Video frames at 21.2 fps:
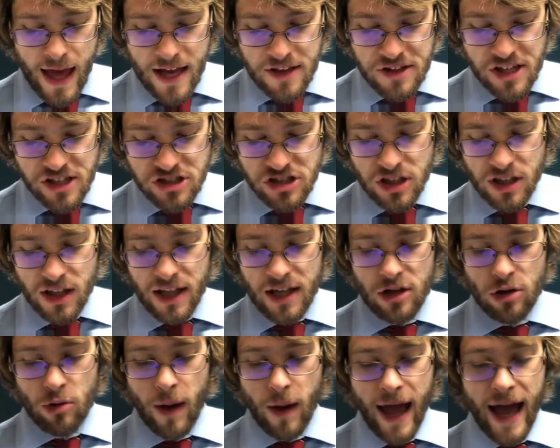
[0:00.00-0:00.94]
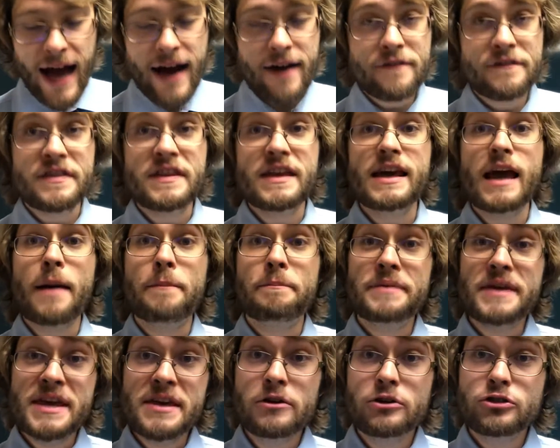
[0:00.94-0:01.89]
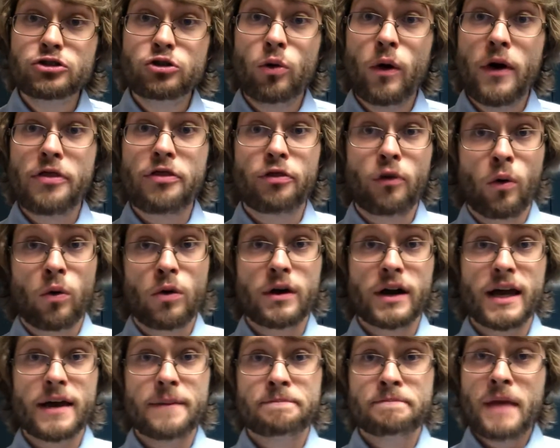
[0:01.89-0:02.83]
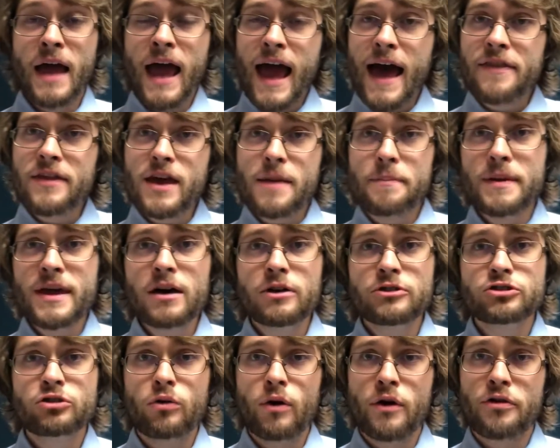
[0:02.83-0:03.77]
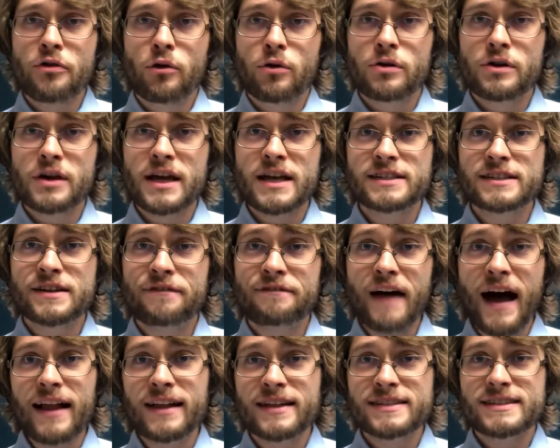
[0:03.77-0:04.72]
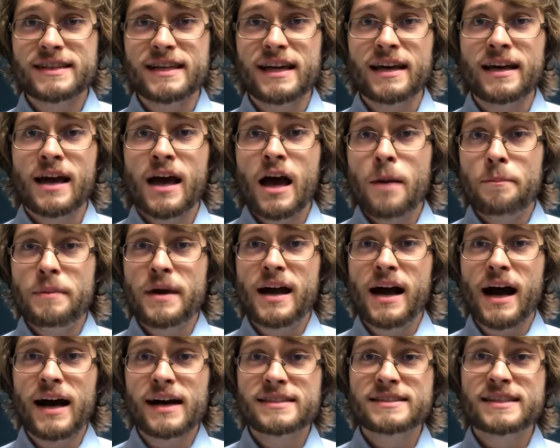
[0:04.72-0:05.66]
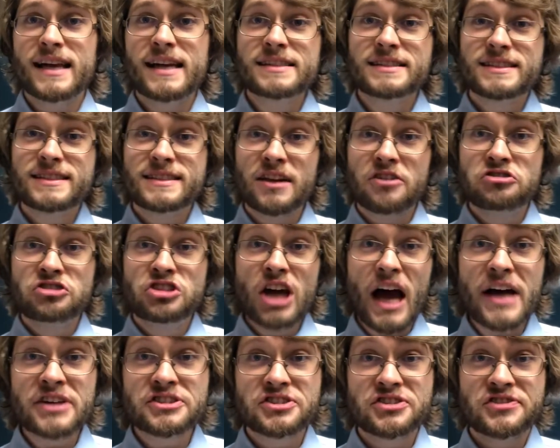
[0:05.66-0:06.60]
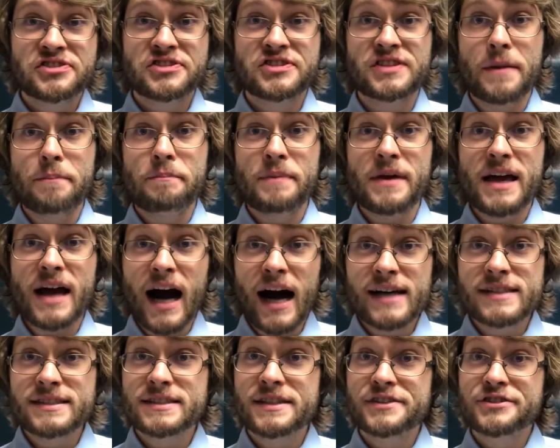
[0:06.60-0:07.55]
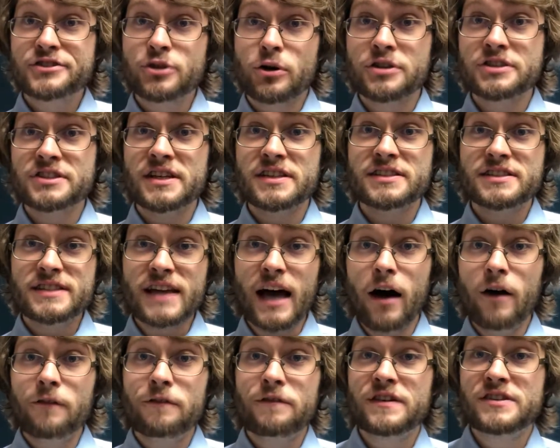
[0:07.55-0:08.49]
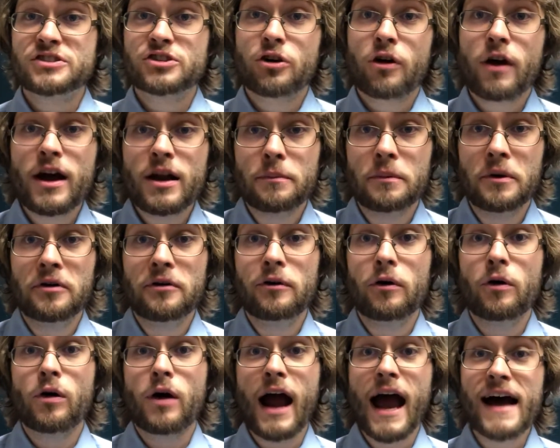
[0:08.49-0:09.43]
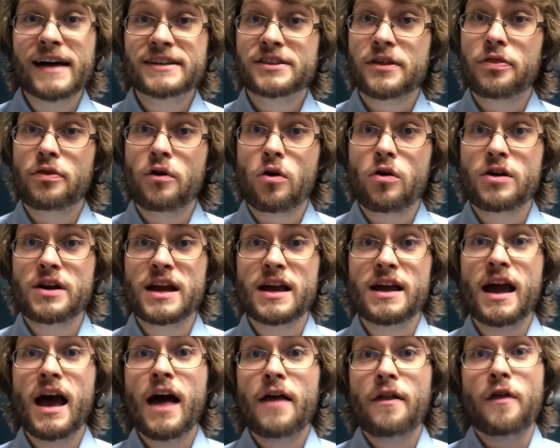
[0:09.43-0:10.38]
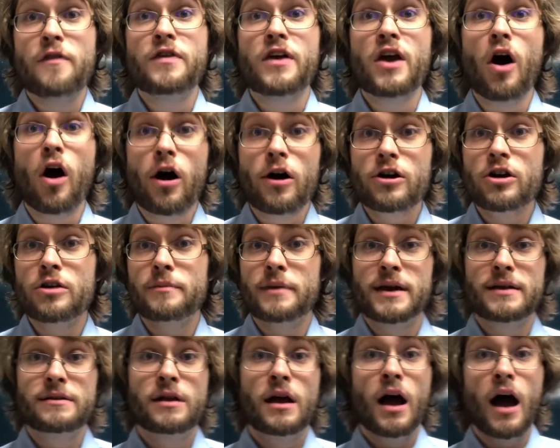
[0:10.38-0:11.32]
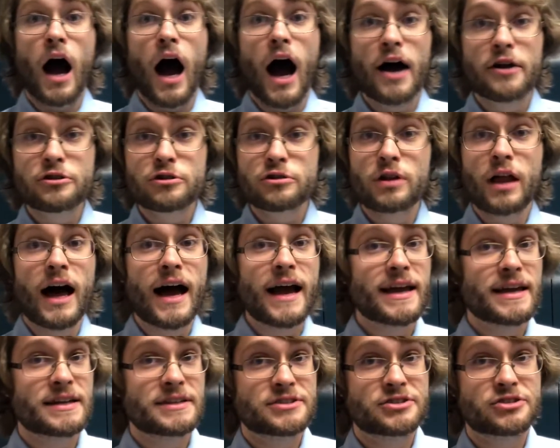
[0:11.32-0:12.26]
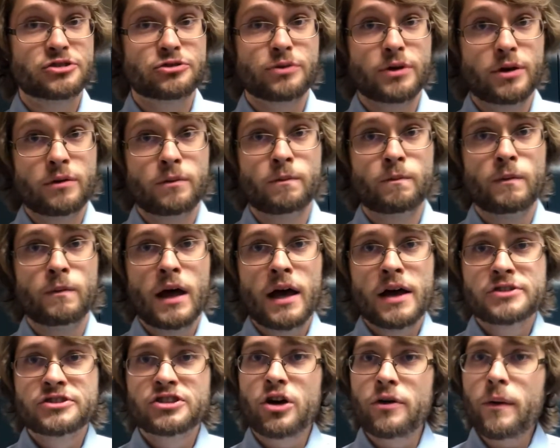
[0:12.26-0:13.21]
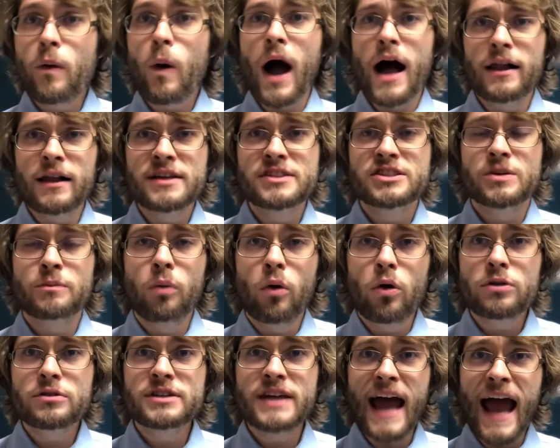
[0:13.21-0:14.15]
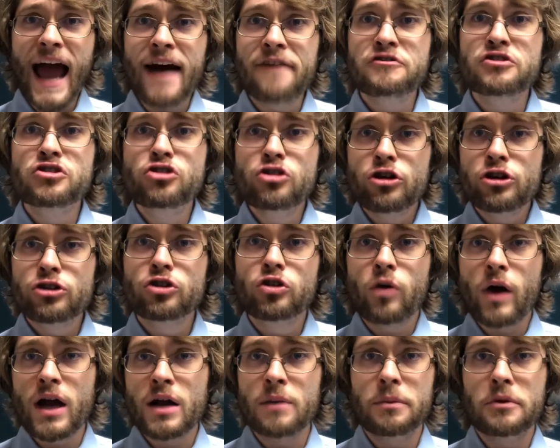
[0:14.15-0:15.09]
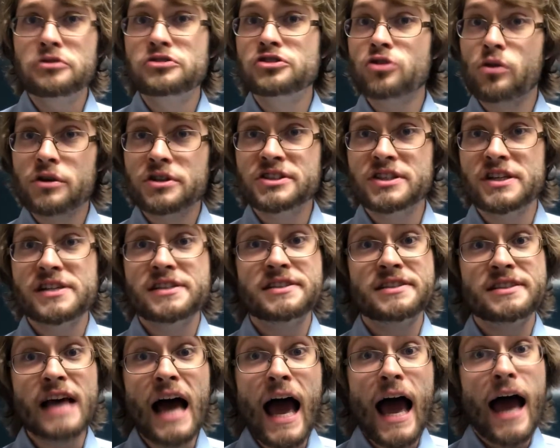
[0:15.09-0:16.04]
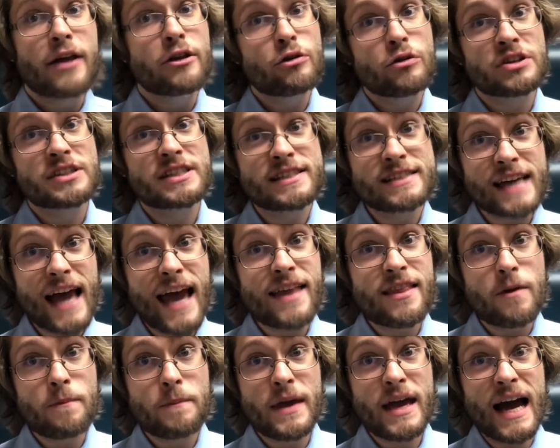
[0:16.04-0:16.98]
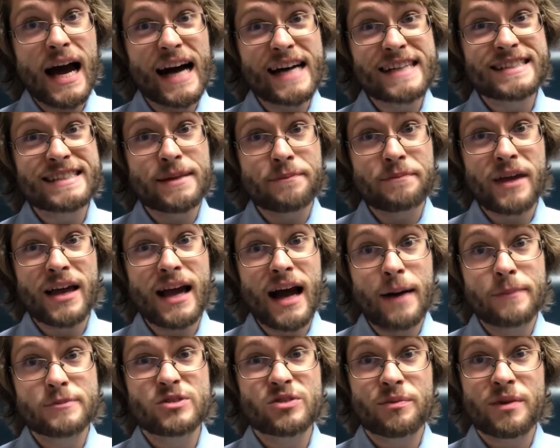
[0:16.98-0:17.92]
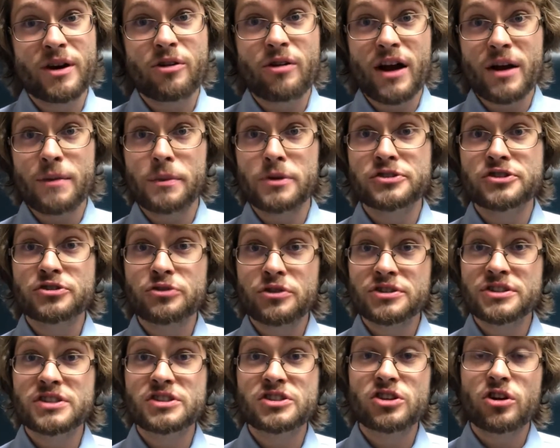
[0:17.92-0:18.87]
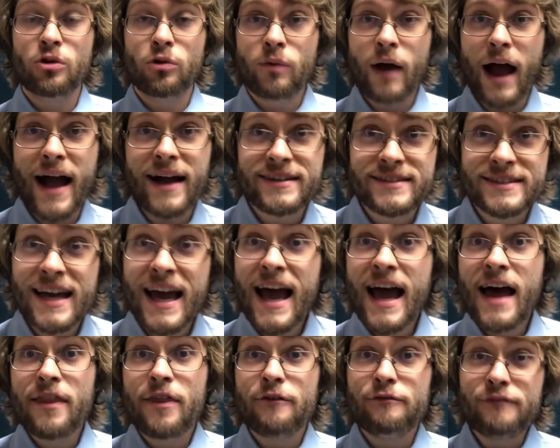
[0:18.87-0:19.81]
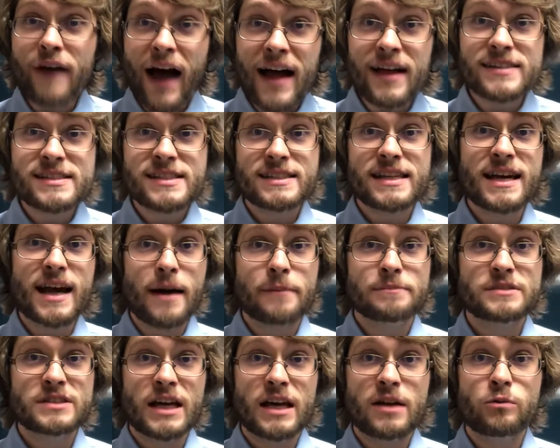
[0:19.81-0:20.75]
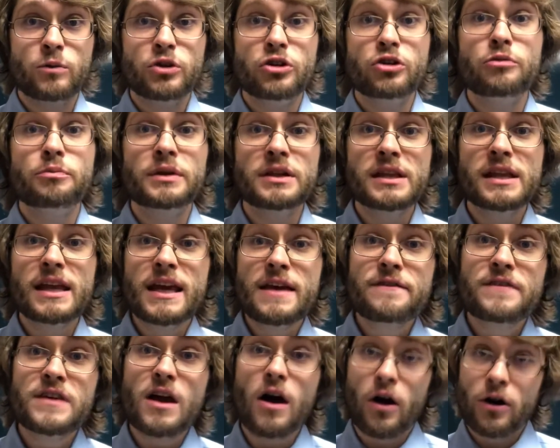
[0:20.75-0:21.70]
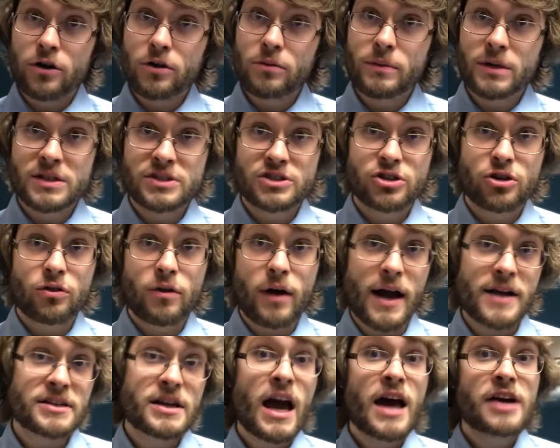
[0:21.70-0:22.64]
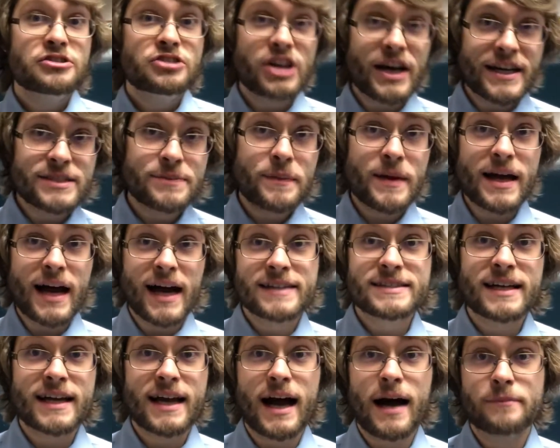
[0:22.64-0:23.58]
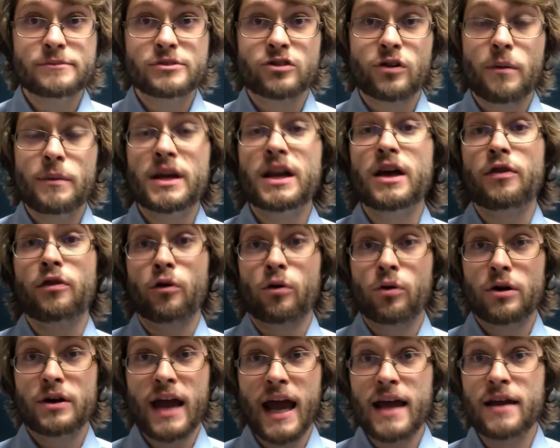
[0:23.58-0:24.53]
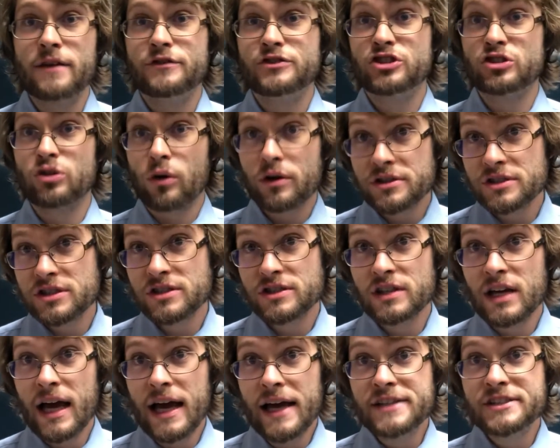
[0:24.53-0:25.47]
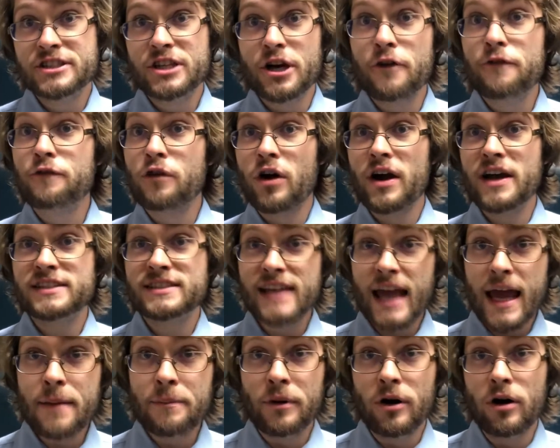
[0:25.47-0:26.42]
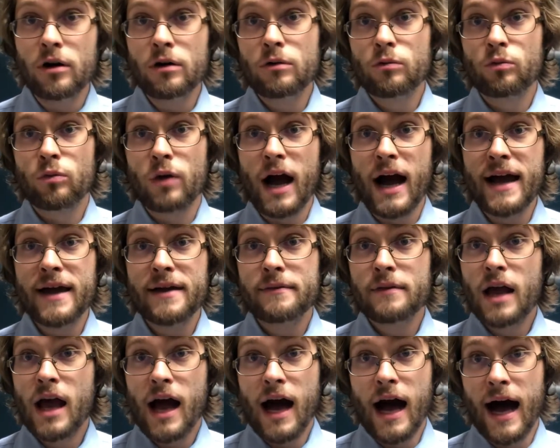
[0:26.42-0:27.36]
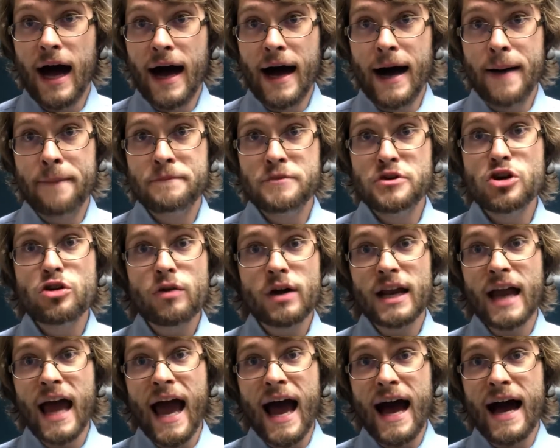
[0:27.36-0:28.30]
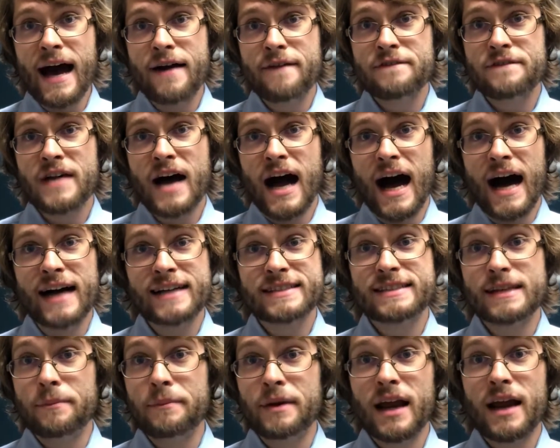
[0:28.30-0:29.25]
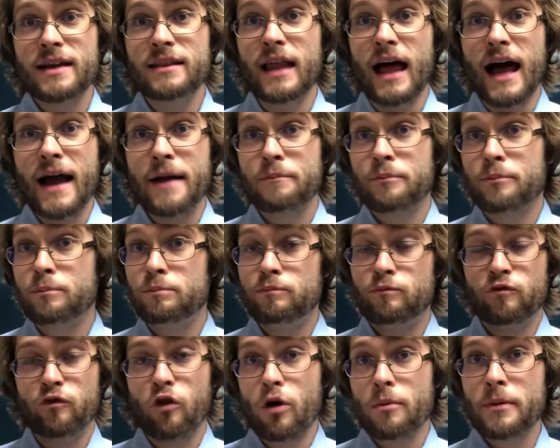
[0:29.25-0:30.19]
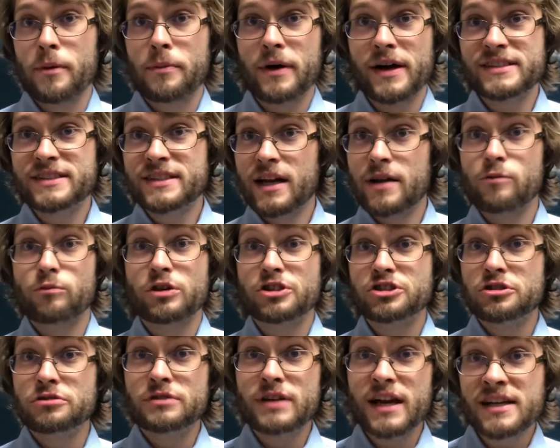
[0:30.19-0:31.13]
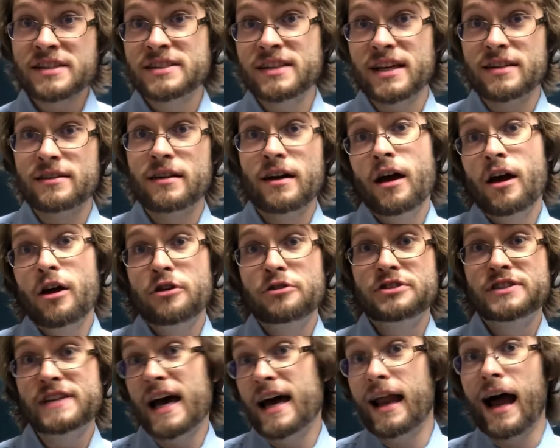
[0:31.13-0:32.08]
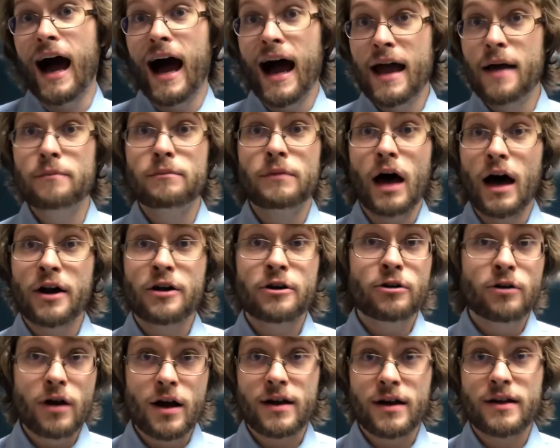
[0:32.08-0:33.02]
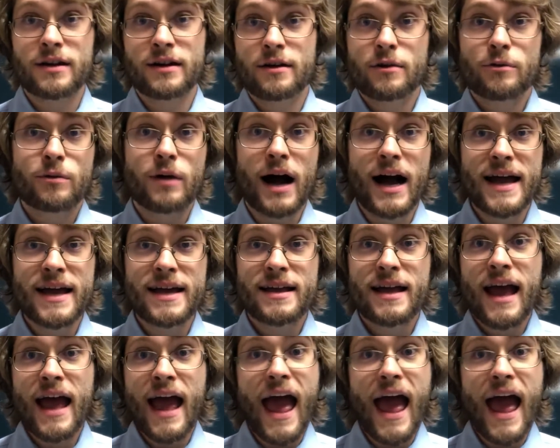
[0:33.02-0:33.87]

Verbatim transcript: Additionally, you have the appeal to authority. And the appeal to authority is a fallacy because it suggests that because the source itself is credible or has authority, that the argument underlying it is true. So while it's important to have good, credible sources, and you could say that because something comes from a credible source, it's correct, the fallacy comes in when you believe the argument is correct just because it comes from an authoritative source. So for example, right, um, you could have uh, somebody like former President Richard Nixon, who said, I am not a crook, right?